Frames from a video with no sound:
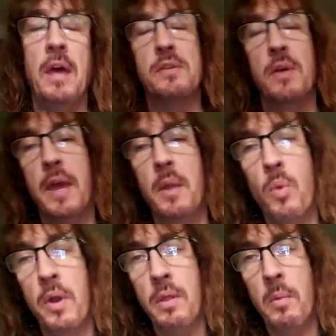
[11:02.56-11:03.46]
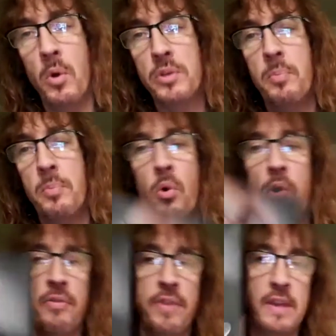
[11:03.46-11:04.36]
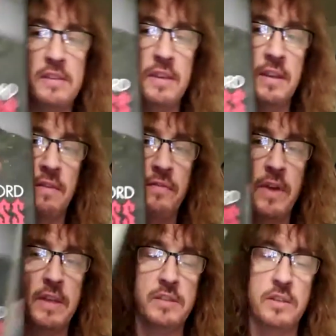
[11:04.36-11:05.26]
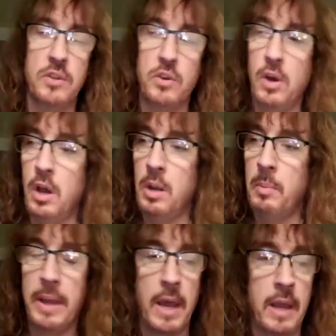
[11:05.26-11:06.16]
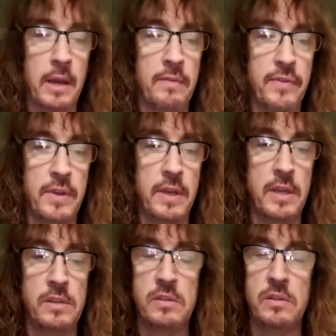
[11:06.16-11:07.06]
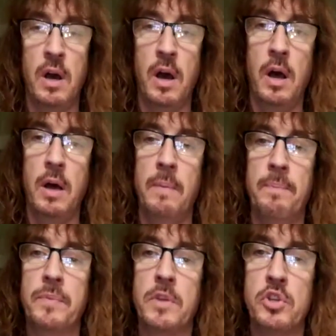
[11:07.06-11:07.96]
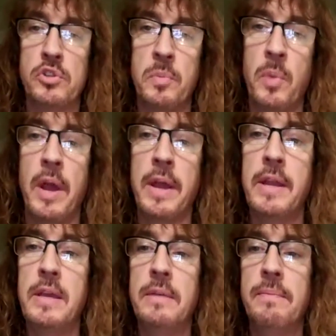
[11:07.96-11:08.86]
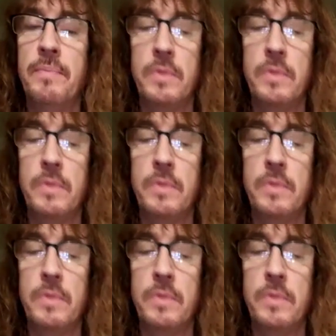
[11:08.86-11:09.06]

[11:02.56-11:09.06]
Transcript: And one of the most important things in Confess in your autobiography is your sobriety.